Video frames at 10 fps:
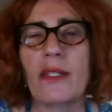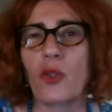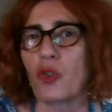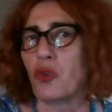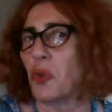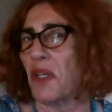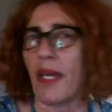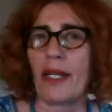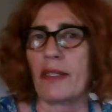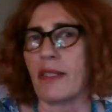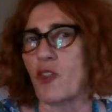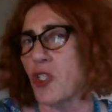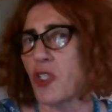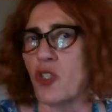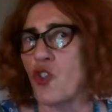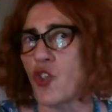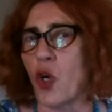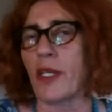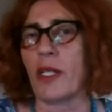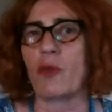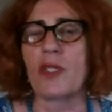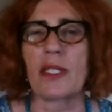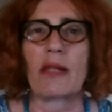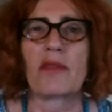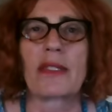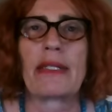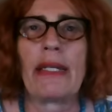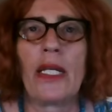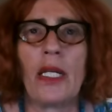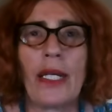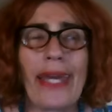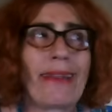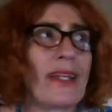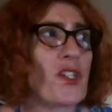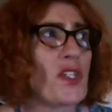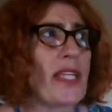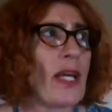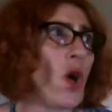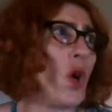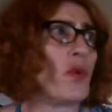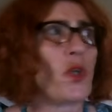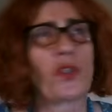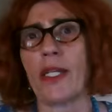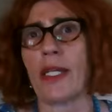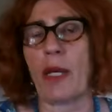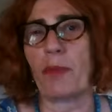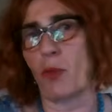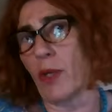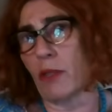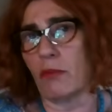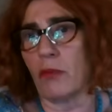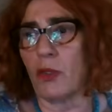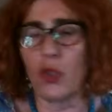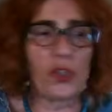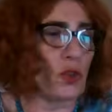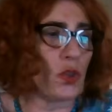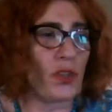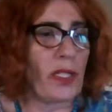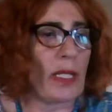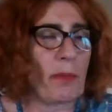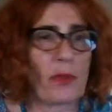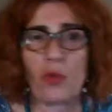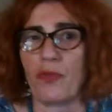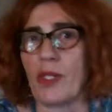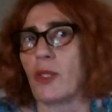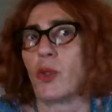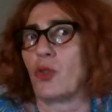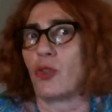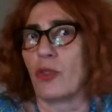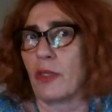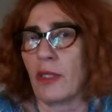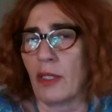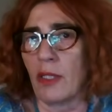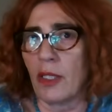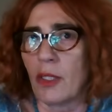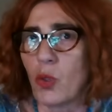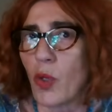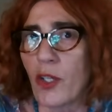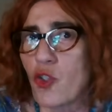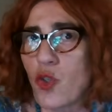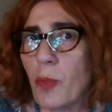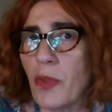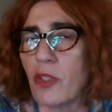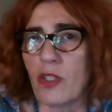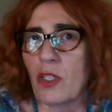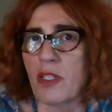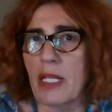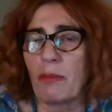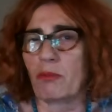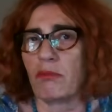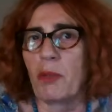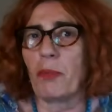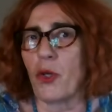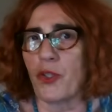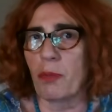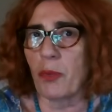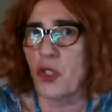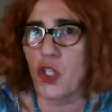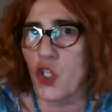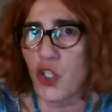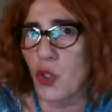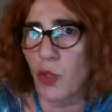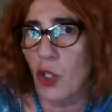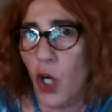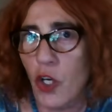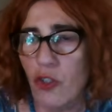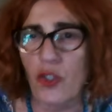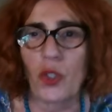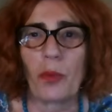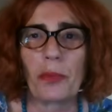not doing anything, just enjoying ourselves. And later saying, oh, nothing happened. Well, not that nothing happened. You felt good. You had Jupiter in some important position in your horoscope.